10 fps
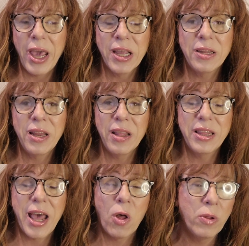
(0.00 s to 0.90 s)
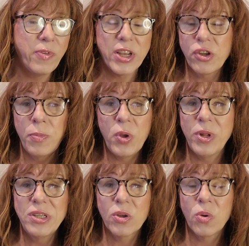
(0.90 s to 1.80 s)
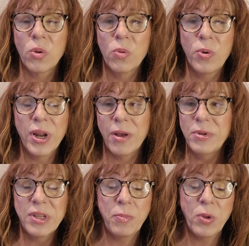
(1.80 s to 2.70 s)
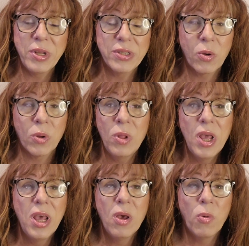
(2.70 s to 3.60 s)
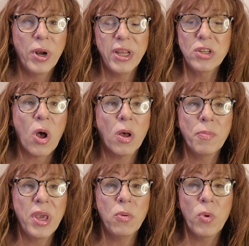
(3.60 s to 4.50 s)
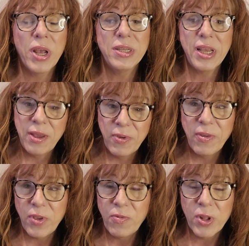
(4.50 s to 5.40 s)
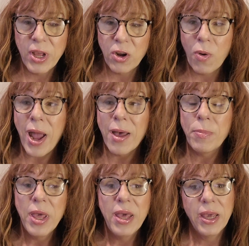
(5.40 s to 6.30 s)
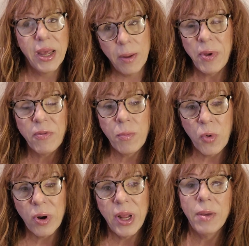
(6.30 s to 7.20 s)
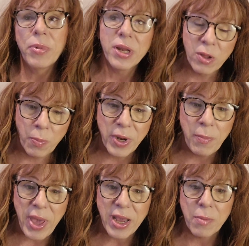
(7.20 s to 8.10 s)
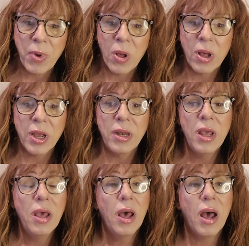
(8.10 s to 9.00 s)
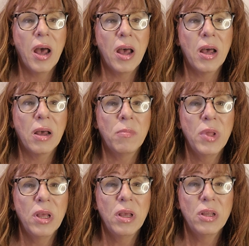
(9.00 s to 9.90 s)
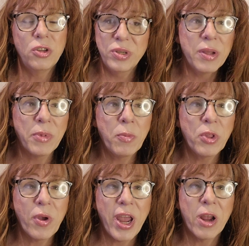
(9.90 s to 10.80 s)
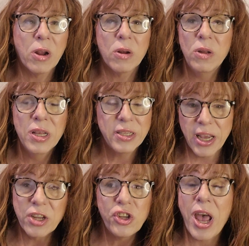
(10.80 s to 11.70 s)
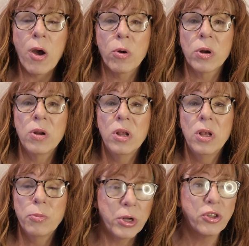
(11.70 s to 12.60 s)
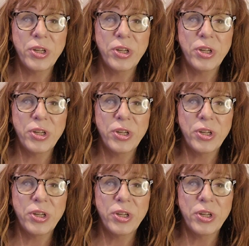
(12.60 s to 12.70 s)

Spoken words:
And that old-fashioned beauty school, when I was in beauty school, what it taught me was, even if you feel like crap, get up every morning, put a little bit of makeup on, do something with your hair, take a shower, brush your